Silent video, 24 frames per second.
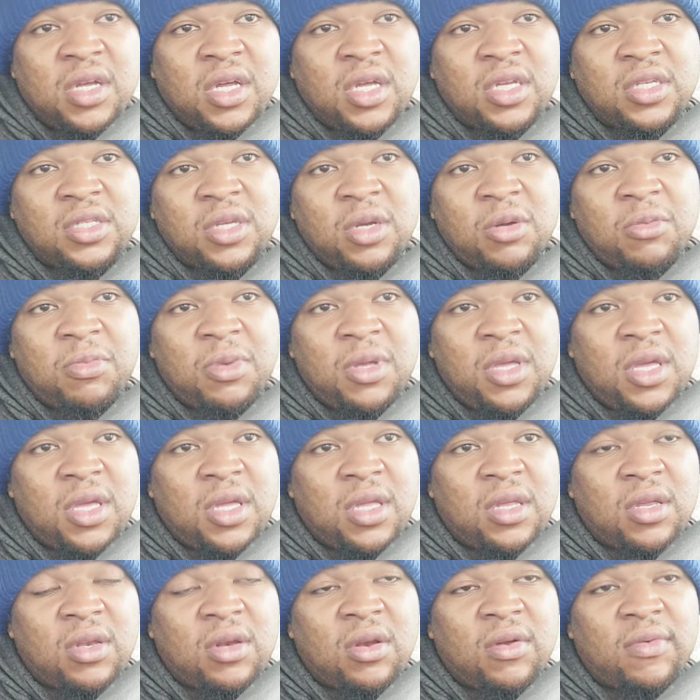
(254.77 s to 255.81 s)
and so be
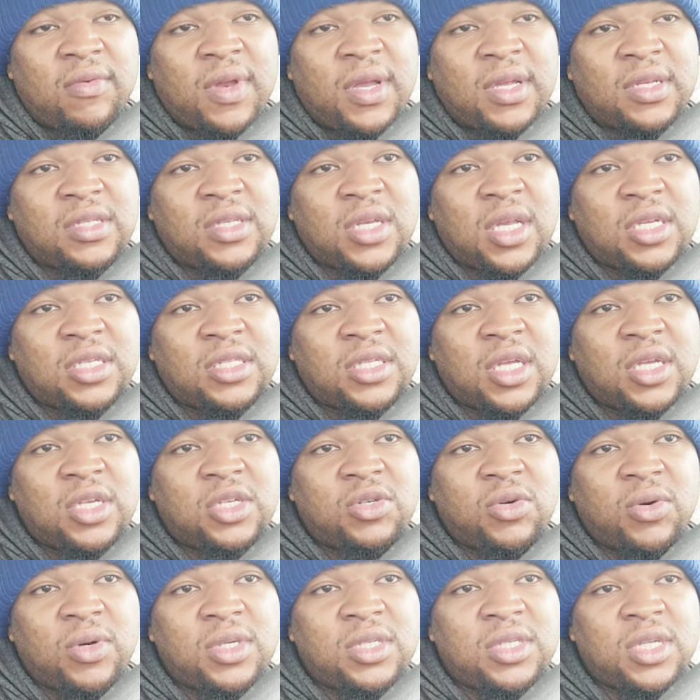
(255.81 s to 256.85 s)
it. You know, that's that's their
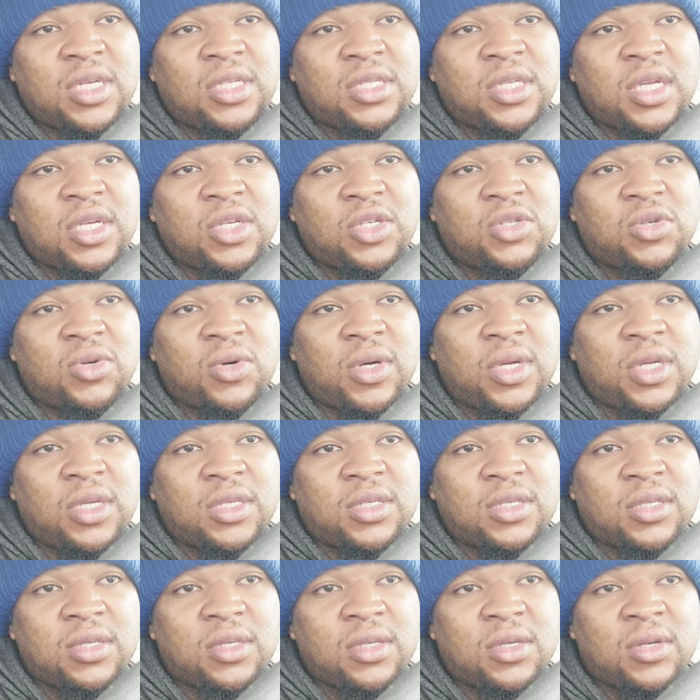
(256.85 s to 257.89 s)
choice. That's their
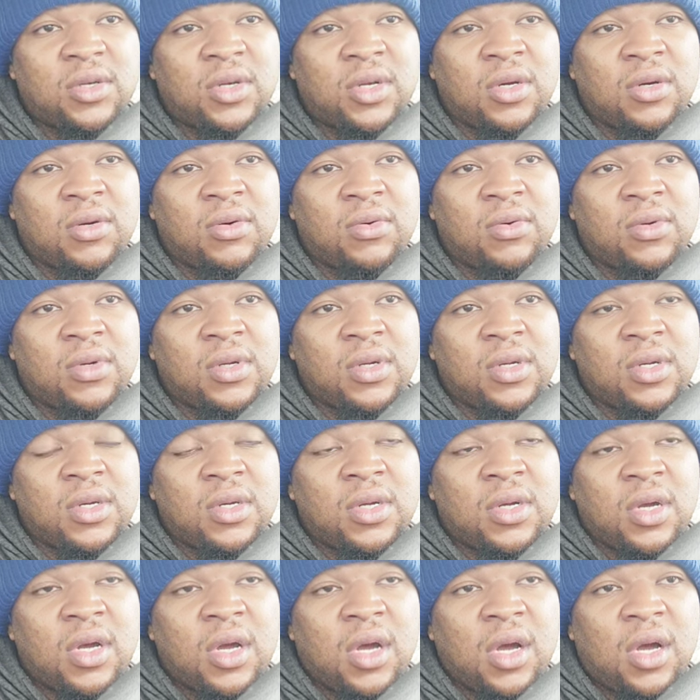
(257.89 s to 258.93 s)
choice. You know.
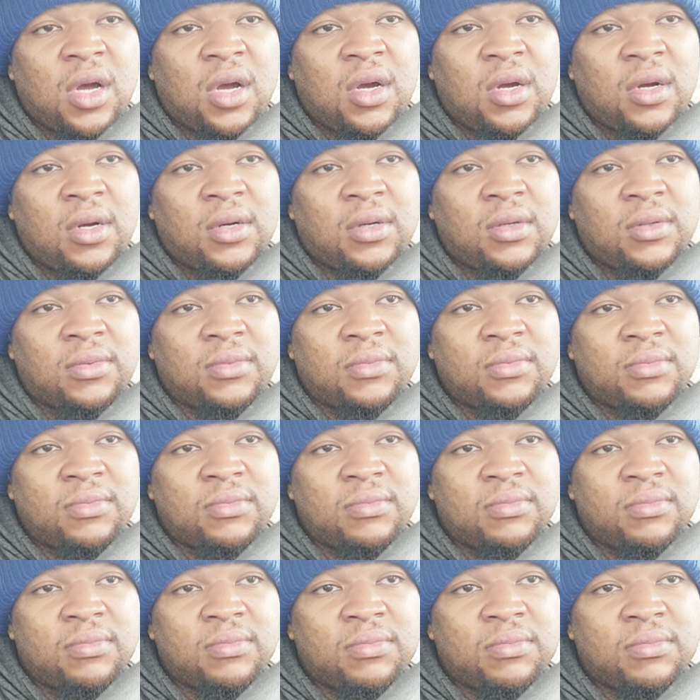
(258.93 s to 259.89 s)
Um,